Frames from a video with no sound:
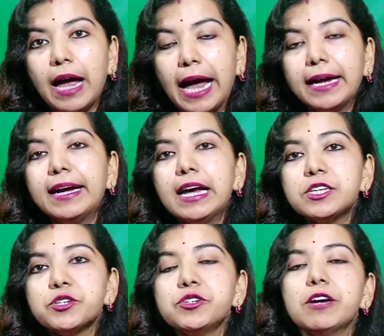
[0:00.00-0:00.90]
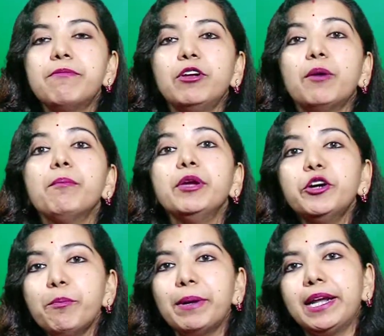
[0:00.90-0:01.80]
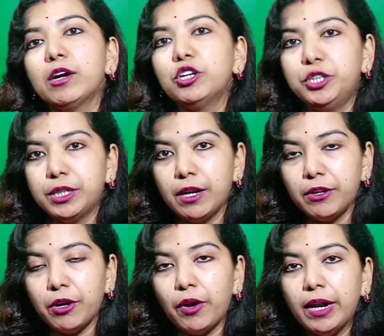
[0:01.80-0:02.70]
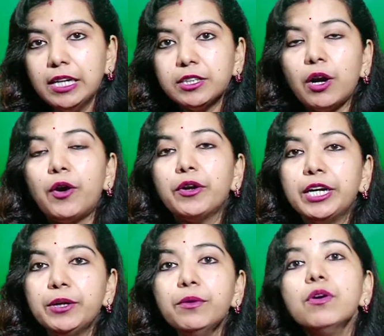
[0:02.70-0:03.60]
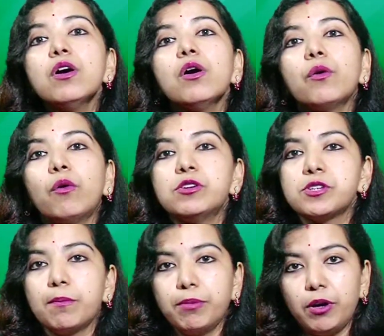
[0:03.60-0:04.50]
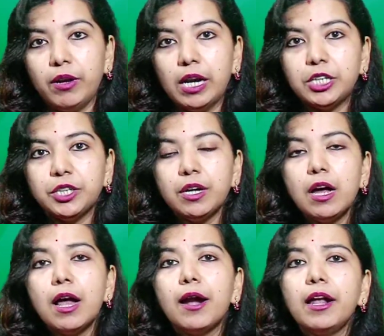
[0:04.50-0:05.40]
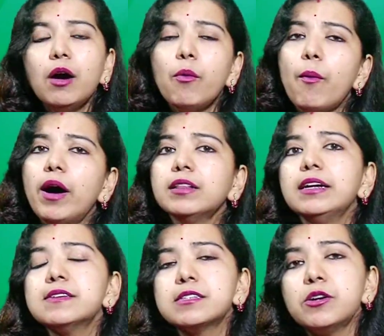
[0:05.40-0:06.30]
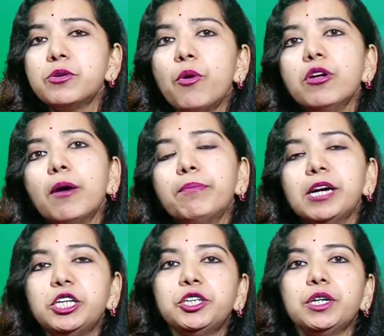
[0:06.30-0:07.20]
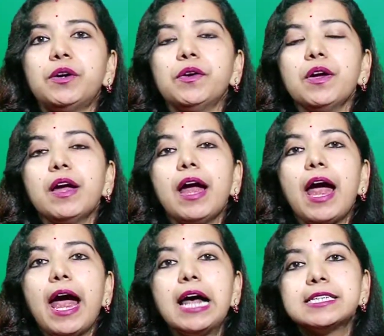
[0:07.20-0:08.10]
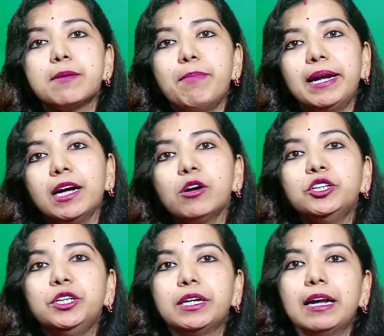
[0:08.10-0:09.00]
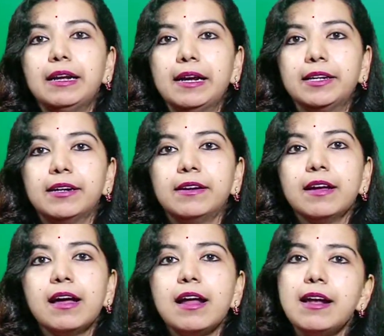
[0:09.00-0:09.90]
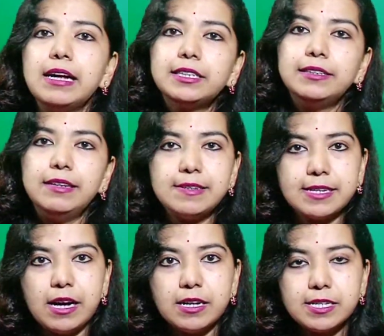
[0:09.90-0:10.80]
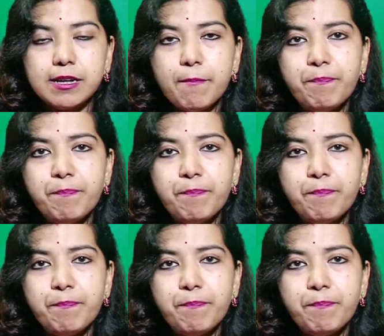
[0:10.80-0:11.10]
engaged to develop new pedagogical knowledge or new course of knowledge. Now what is the role of teacher as a pedagogical leader? Let's discuss.